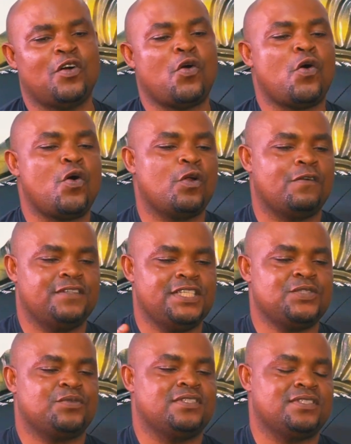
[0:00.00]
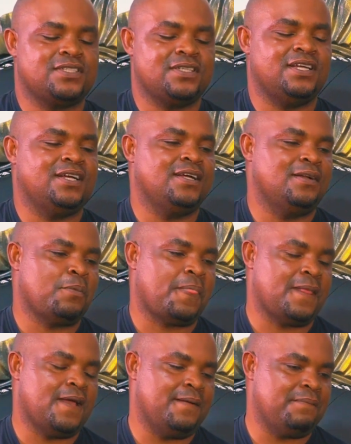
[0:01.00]
All of these ones,
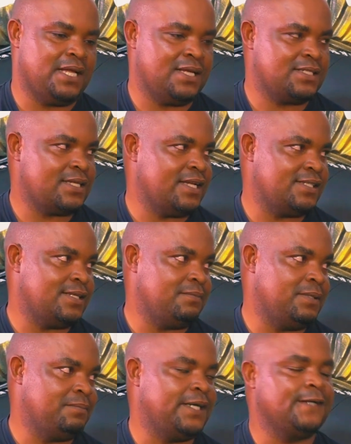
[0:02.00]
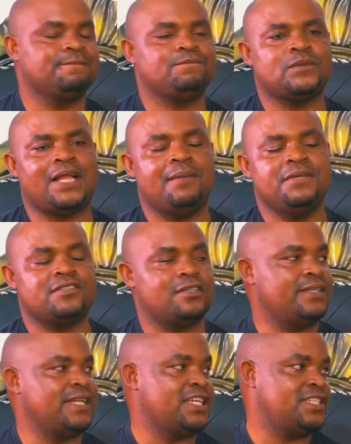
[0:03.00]
Bayelsa is a member. I mean, sorry,
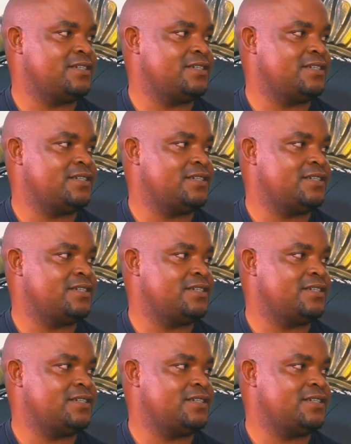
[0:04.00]
Nigeria.